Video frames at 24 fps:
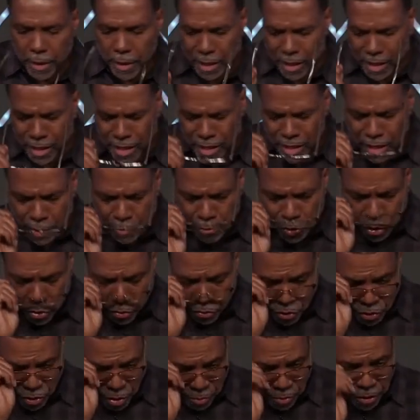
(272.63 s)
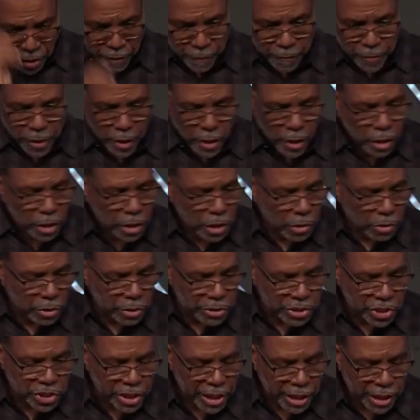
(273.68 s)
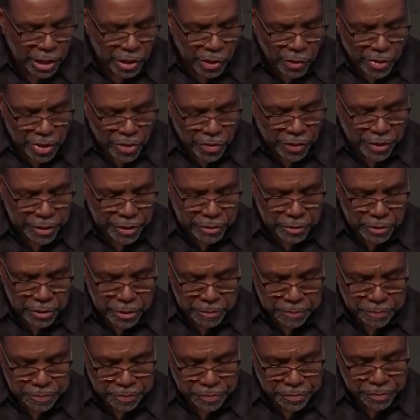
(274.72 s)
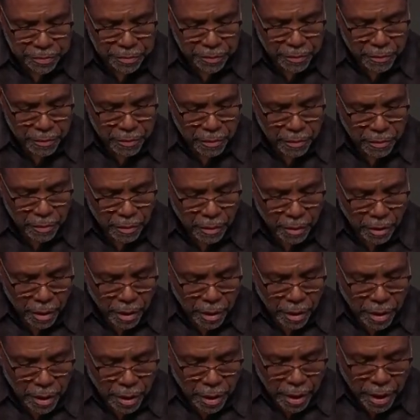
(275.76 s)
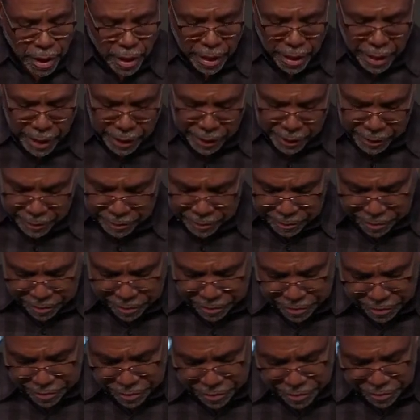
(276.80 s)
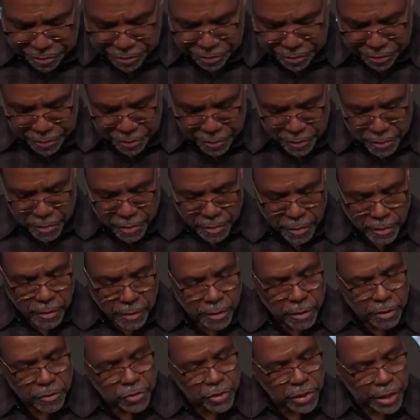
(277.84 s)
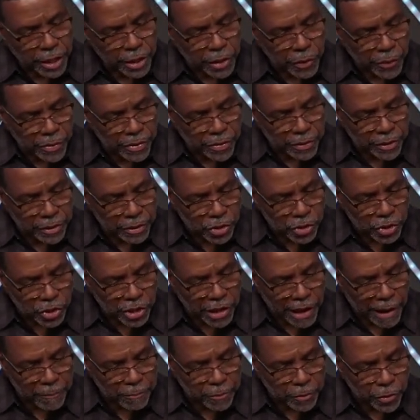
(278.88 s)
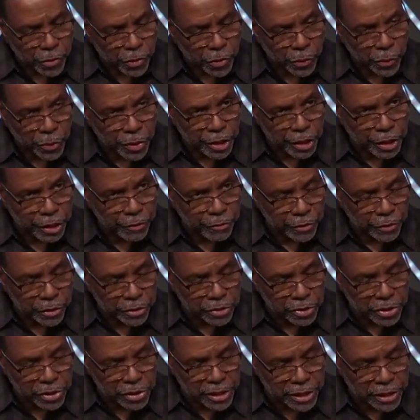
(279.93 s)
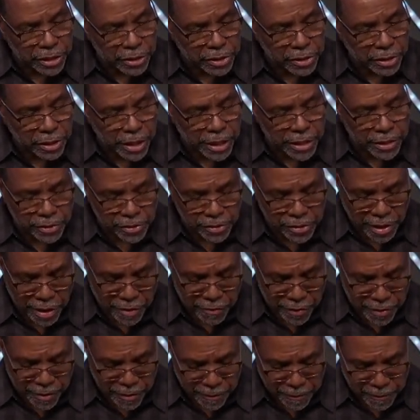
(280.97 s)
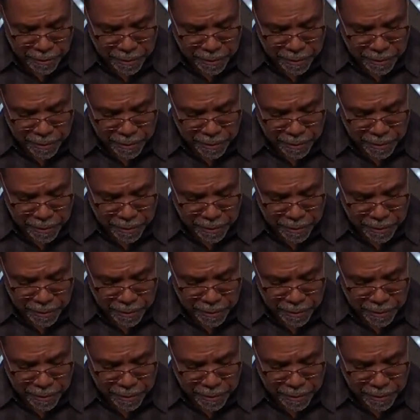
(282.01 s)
L- let me show you something here. Go to Second Corinthians. Um, 2 Corinthians chapter 3, verse 6 and 7.